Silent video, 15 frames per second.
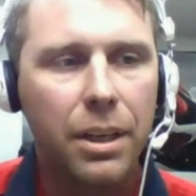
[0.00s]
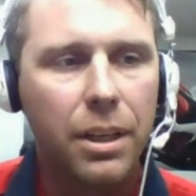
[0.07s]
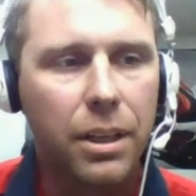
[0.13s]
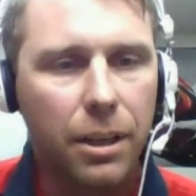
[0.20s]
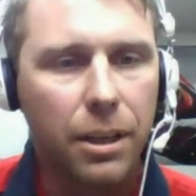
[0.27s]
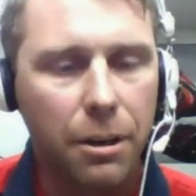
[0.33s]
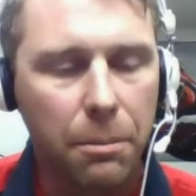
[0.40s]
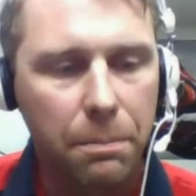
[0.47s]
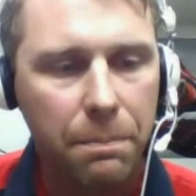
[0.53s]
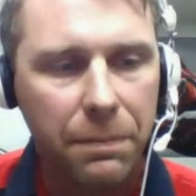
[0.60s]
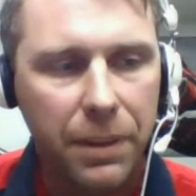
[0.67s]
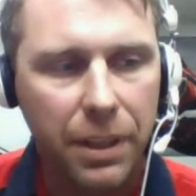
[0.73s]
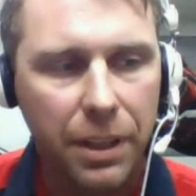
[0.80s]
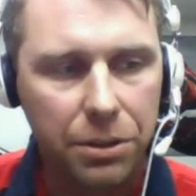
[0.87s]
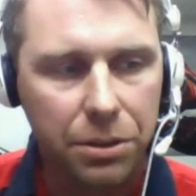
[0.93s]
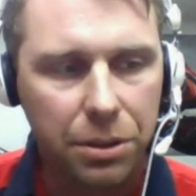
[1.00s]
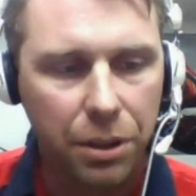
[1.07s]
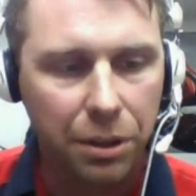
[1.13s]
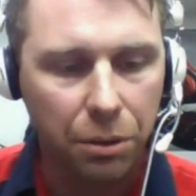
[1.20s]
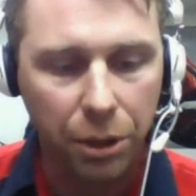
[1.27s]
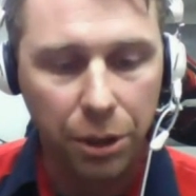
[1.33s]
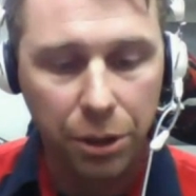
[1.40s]
The next thing
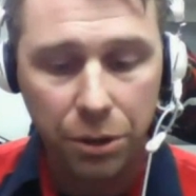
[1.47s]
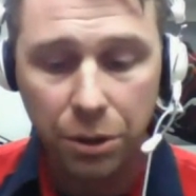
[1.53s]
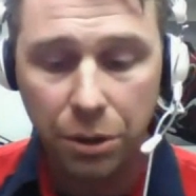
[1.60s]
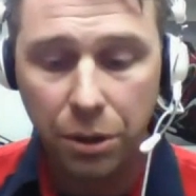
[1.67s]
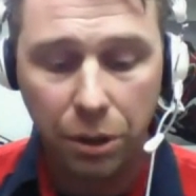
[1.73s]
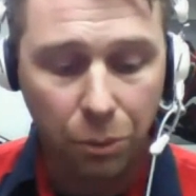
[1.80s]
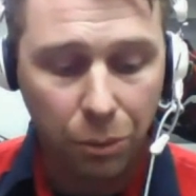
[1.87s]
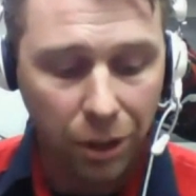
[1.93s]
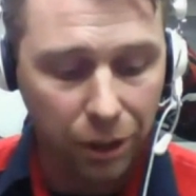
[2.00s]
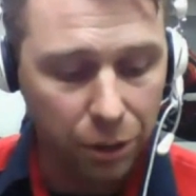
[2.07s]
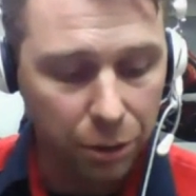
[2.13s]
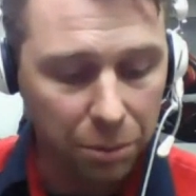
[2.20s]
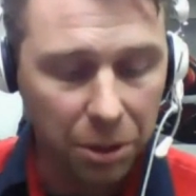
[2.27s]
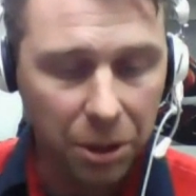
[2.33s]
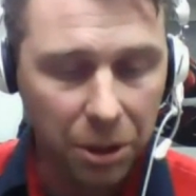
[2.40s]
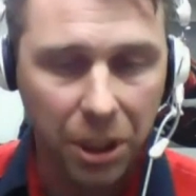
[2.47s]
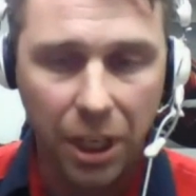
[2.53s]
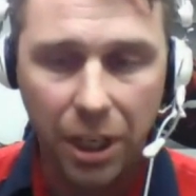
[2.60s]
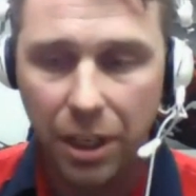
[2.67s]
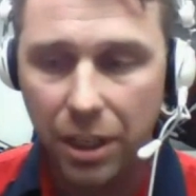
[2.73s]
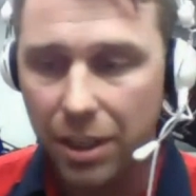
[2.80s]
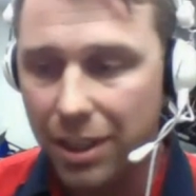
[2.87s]
you want to do, you're going to want to
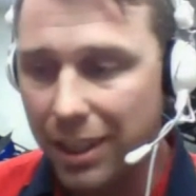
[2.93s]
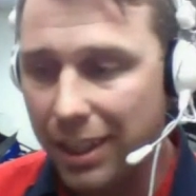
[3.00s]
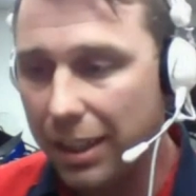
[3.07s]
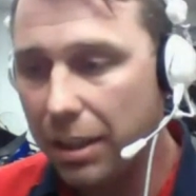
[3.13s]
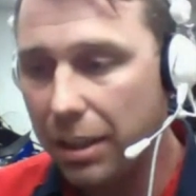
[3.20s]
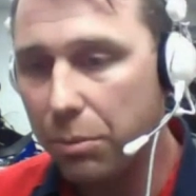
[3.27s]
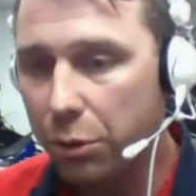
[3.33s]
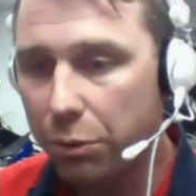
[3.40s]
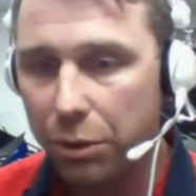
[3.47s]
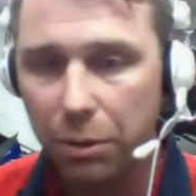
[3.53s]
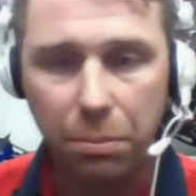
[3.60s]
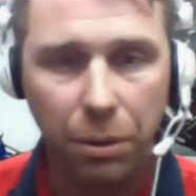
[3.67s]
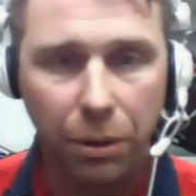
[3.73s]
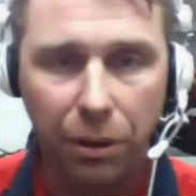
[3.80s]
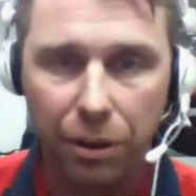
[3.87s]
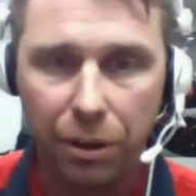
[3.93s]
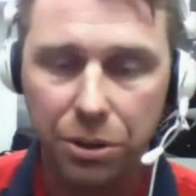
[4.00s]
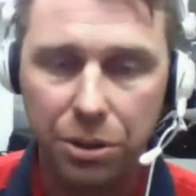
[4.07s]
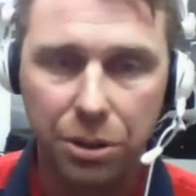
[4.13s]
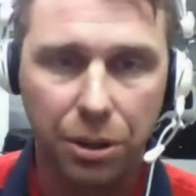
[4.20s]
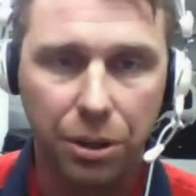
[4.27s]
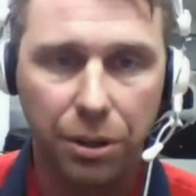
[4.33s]
lubricate any moving
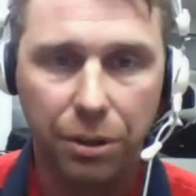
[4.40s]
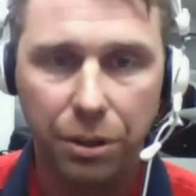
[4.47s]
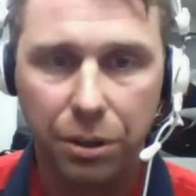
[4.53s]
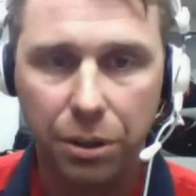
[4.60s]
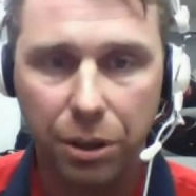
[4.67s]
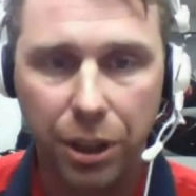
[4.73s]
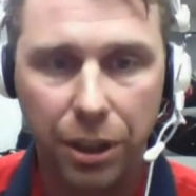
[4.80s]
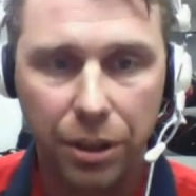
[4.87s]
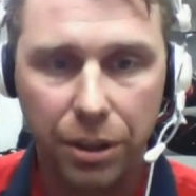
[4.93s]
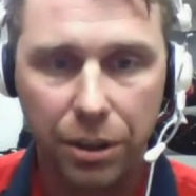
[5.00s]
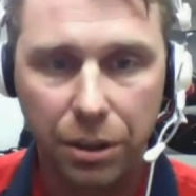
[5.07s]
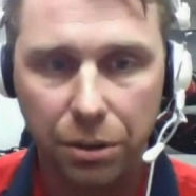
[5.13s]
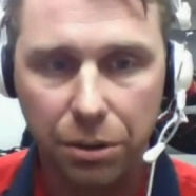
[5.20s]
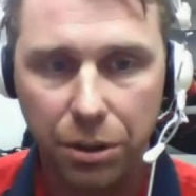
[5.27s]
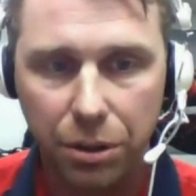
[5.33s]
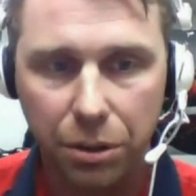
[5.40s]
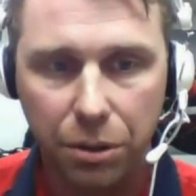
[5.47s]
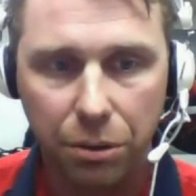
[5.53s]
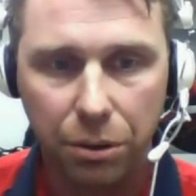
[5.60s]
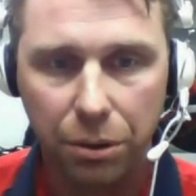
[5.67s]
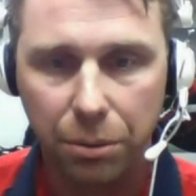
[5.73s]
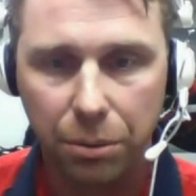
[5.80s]
parts. Go ahead and you
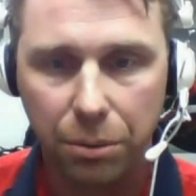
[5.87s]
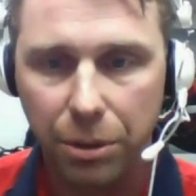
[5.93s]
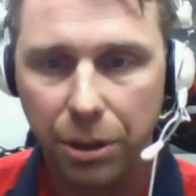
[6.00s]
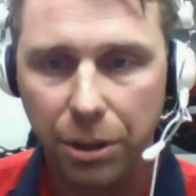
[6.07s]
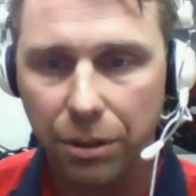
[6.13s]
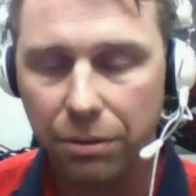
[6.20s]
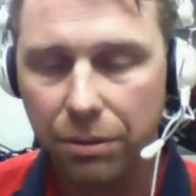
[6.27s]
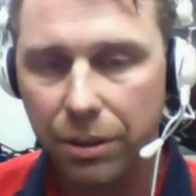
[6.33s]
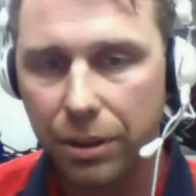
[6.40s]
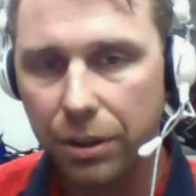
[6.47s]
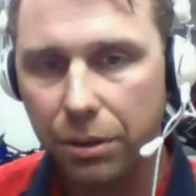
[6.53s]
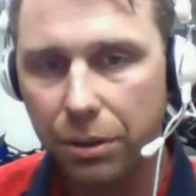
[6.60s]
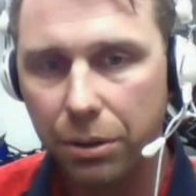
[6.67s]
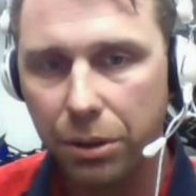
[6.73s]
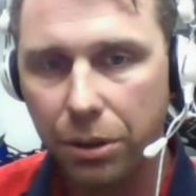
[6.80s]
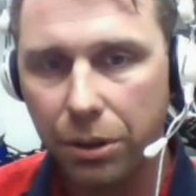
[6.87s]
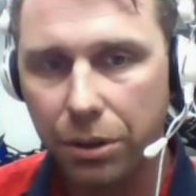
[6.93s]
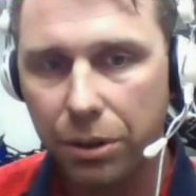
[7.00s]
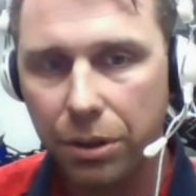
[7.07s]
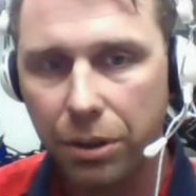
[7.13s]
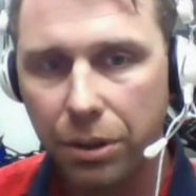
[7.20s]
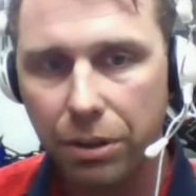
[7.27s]
can throw a little bit of oil
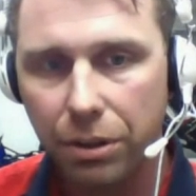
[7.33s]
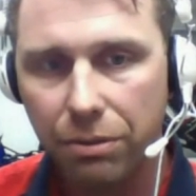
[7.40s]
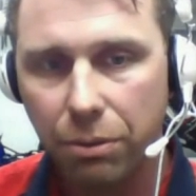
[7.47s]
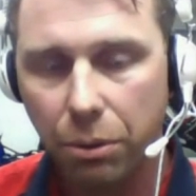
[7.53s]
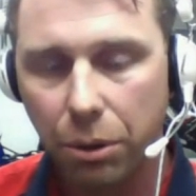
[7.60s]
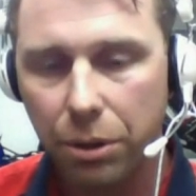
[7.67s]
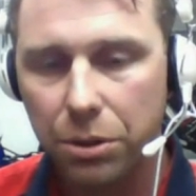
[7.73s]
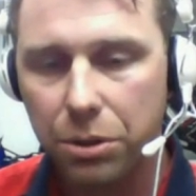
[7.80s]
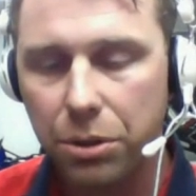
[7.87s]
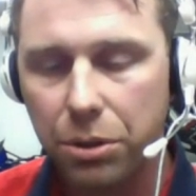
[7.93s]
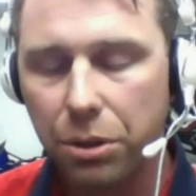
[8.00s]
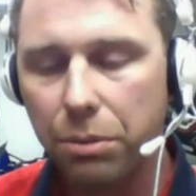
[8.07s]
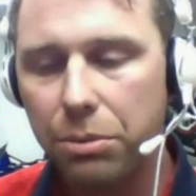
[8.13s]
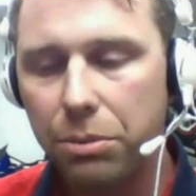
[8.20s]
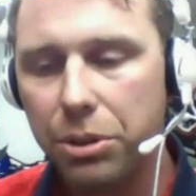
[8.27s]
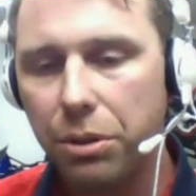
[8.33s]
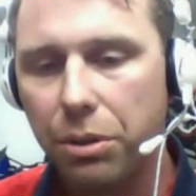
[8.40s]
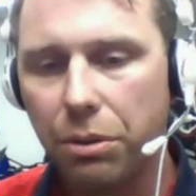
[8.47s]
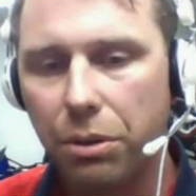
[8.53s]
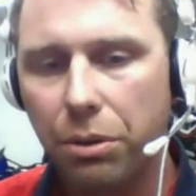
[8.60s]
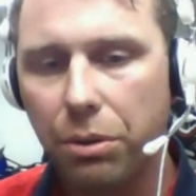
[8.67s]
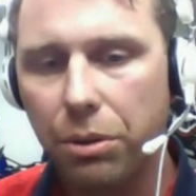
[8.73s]
on your fork tubes. You
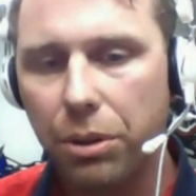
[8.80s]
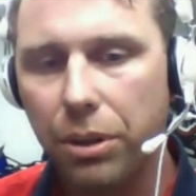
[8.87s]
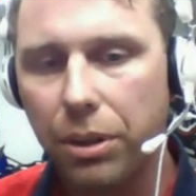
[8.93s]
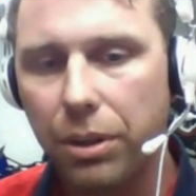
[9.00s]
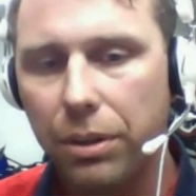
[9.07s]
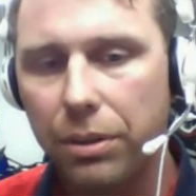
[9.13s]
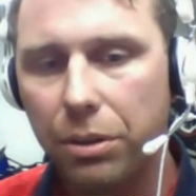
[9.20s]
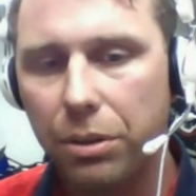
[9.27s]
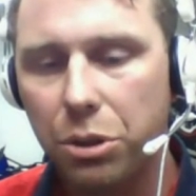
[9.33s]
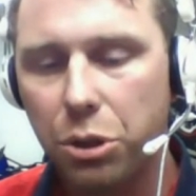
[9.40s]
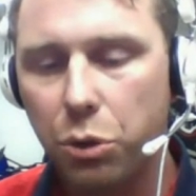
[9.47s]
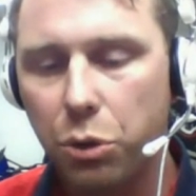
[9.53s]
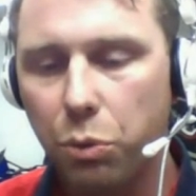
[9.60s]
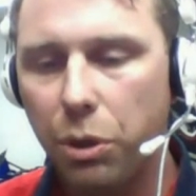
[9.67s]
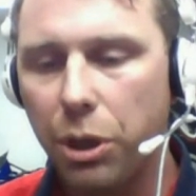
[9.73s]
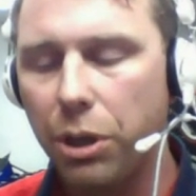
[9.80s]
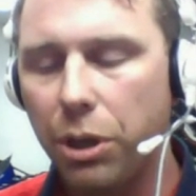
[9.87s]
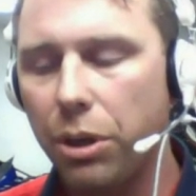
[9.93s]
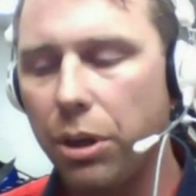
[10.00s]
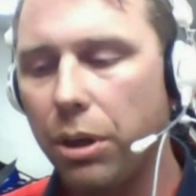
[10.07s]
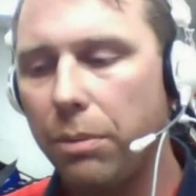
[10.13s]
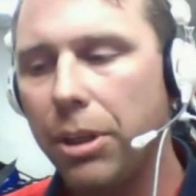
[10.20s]
throw your swing
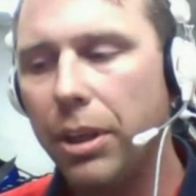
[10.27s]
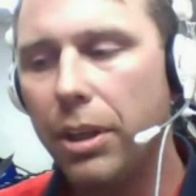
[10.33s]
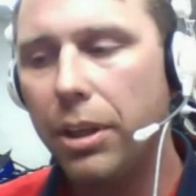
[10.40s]
arm.